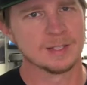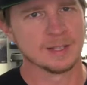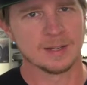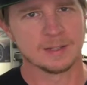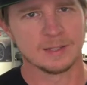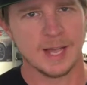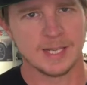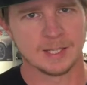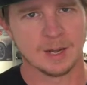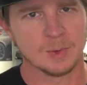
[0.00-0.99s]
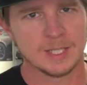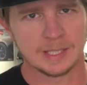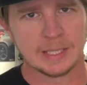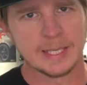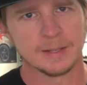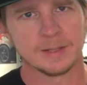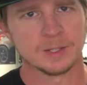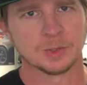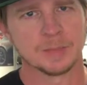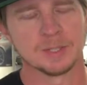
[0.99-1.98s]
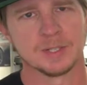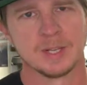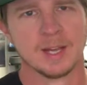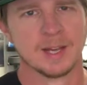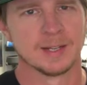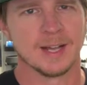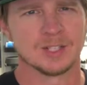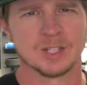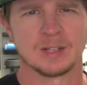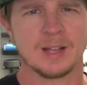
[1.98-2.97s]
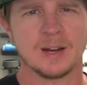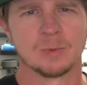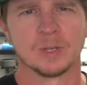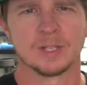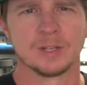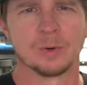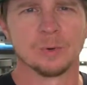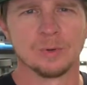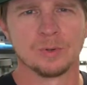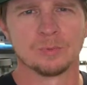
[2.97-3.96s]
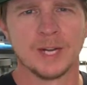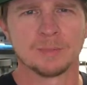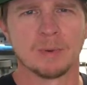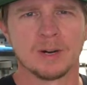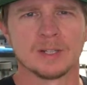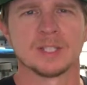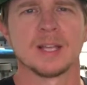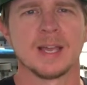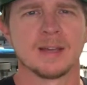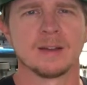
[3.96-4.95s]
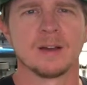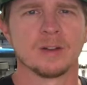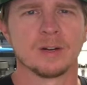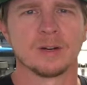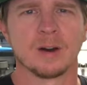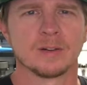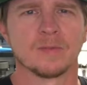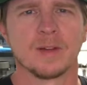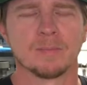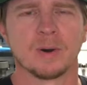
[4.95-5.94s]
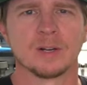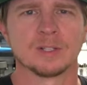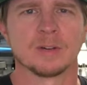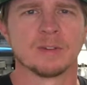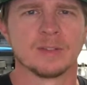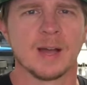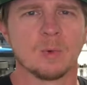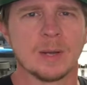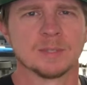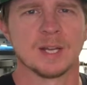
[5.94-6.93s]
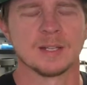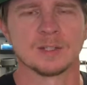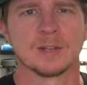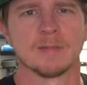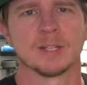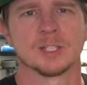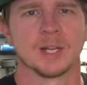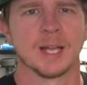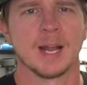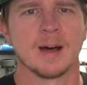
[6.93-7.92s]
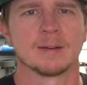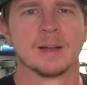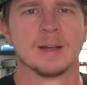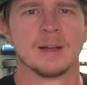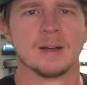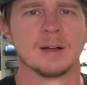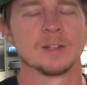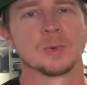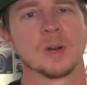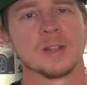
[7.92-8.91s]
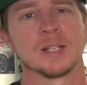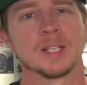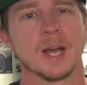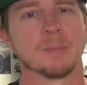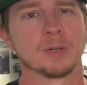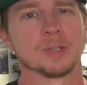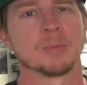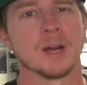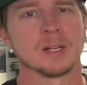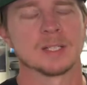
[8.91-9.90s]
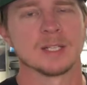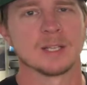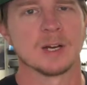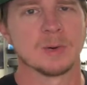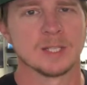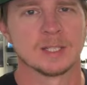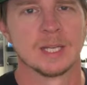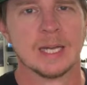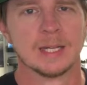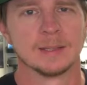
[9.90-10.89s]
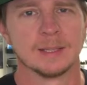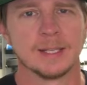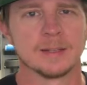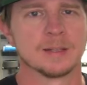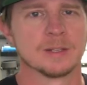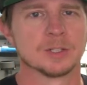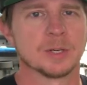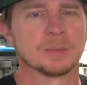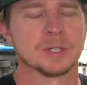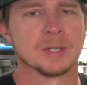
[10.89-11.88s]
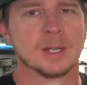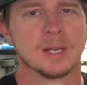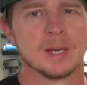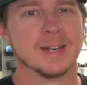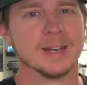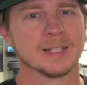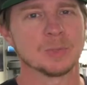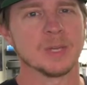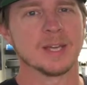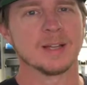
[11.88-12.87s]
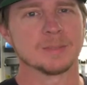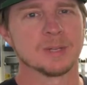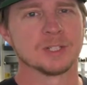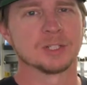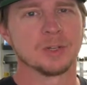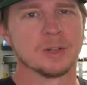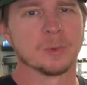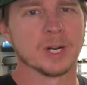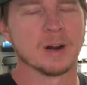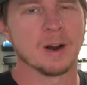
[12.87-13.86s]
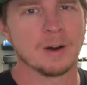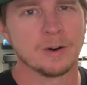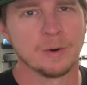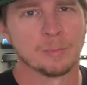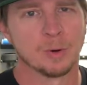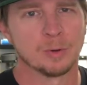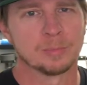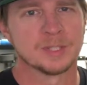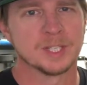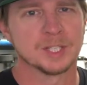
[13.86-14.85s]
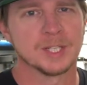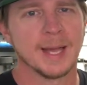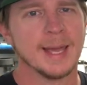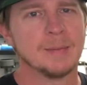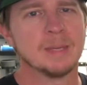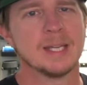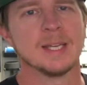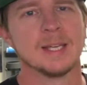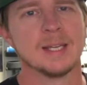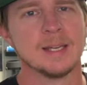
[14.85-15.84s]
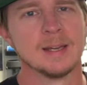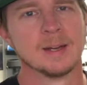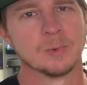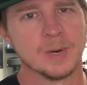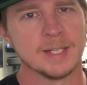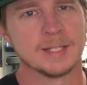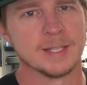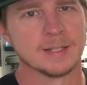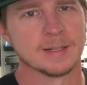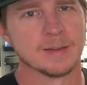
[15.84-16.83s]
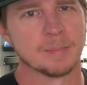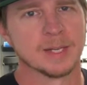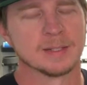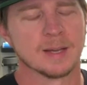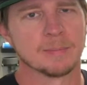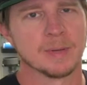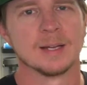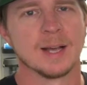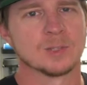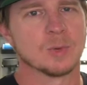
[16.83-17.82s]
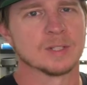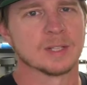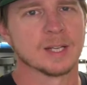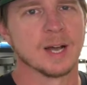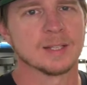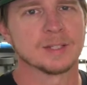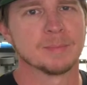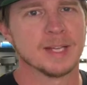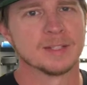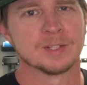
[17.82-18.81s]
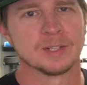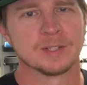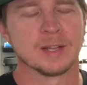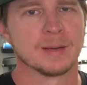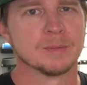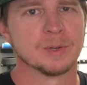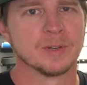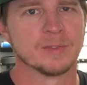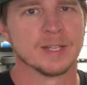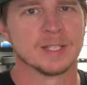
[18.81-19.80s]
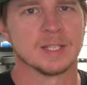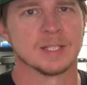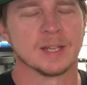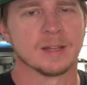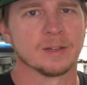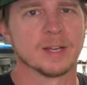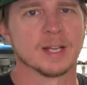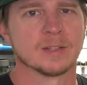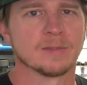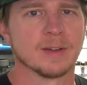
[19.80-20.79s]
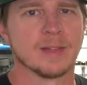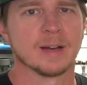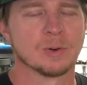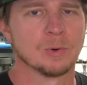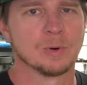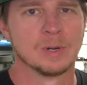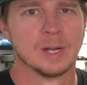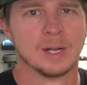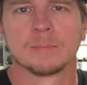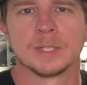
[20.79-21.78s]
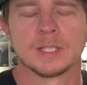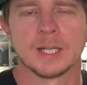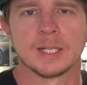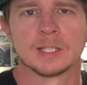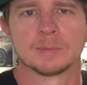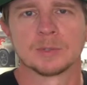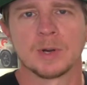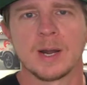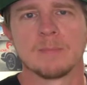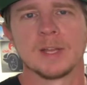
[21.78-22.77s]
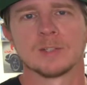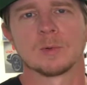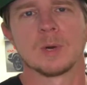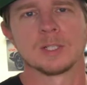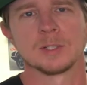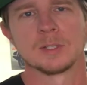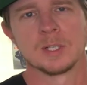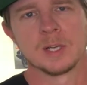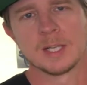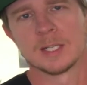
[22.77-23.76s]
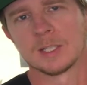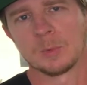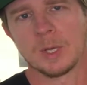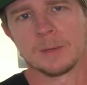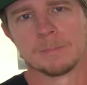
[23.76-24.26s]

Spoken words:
Sales, as always. Link in the description. Guys, there's a lot of really cool race parts and other hard-to-find parts over at that website, so definitely check it out. Also want to thank TI Porsche Products, as always. Link in the description. Next week, guys, I'm going to show you the Recaro pole position ABE race seats that I picked up, as well as the custom inserts that I'm doing for these seats. I think you guys will find that cool. Please like and subscribe. Thanks for watching. See you guys next week.